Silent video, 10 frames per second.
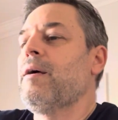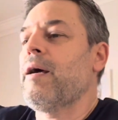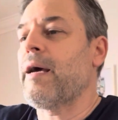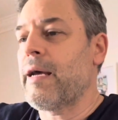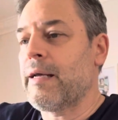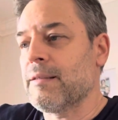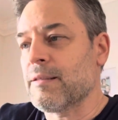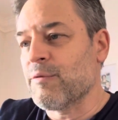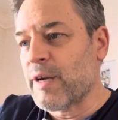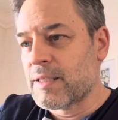And
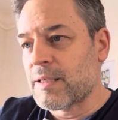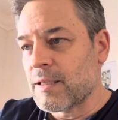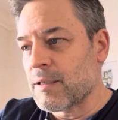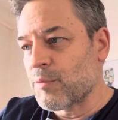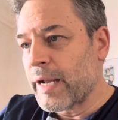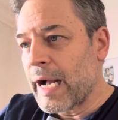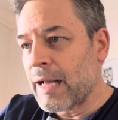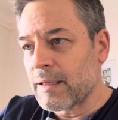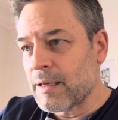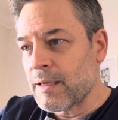investing in
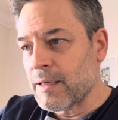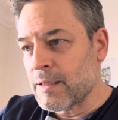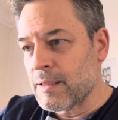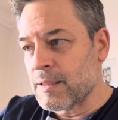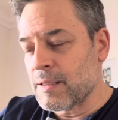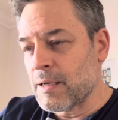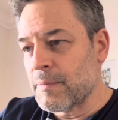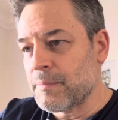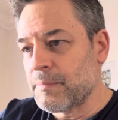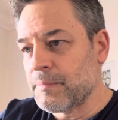reality is, it